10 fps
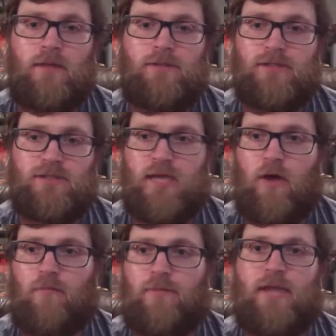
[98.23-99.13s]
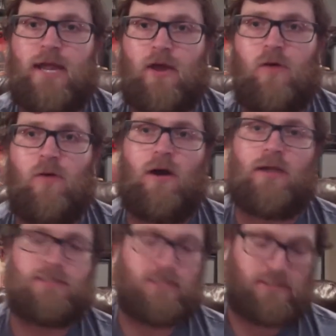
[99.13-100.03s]
just to help the day go
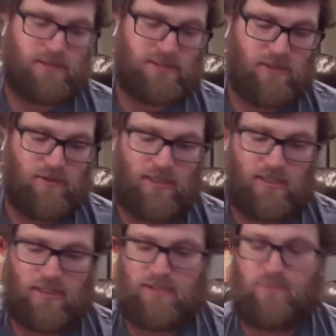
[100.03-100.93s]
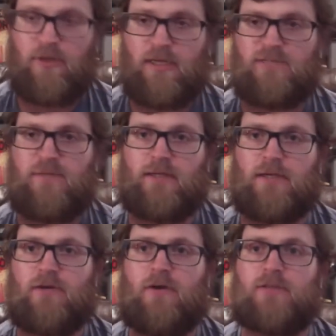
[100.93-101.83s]
on. It's a skill that is pretty
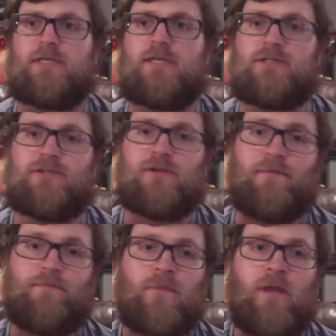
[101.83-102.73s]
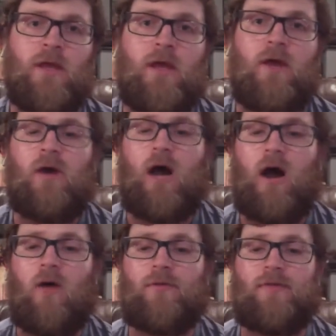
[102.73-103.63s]
expected across the industry.
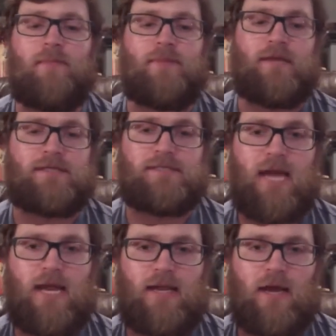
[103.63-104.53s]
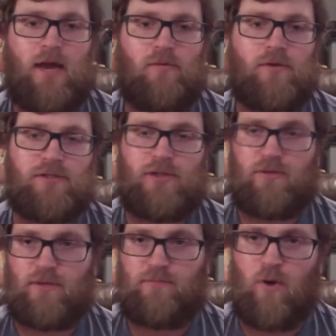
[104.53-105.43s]
With that being said, we're going to start
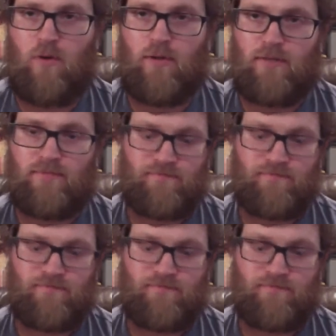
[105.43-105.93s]
with the bowline.